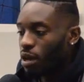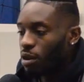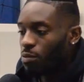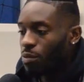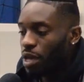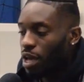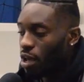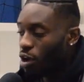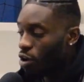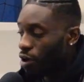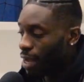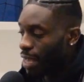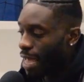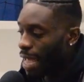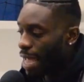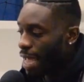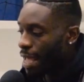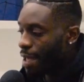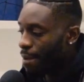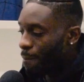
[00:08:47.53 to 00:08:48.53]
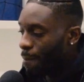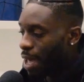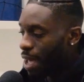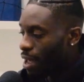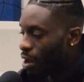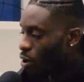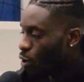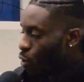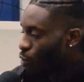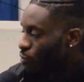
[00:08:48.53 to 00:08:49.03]
We had our game,
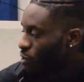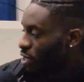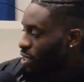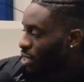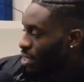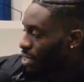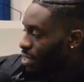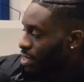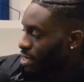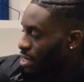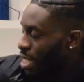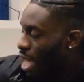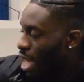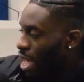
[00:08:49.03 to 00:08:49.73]
and over to the side,